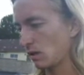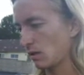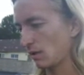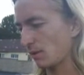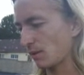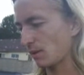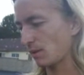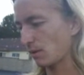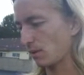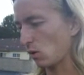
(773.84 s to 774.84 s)
what if, what
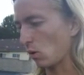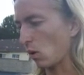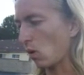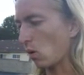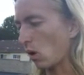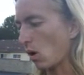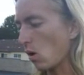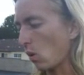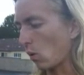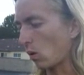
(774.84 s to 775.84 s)
if oh oh
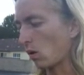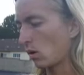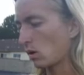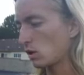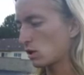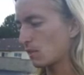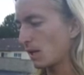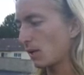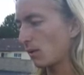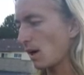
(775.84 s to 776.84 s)
oh you
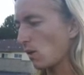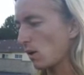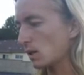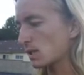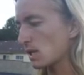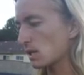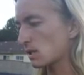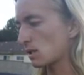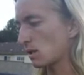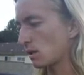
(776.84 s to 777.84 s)
spin it around what is
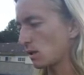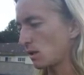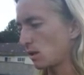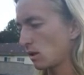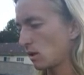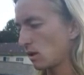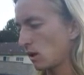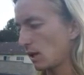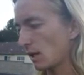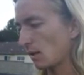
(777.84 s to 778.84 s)
this
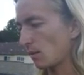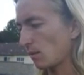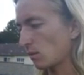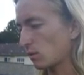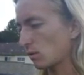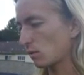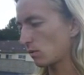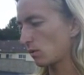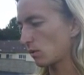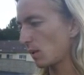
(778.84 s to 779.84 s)
I got a
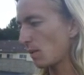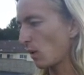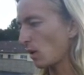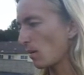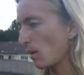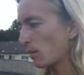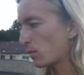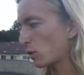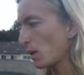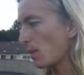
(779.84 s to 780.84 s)
three pokeball uh, oh, three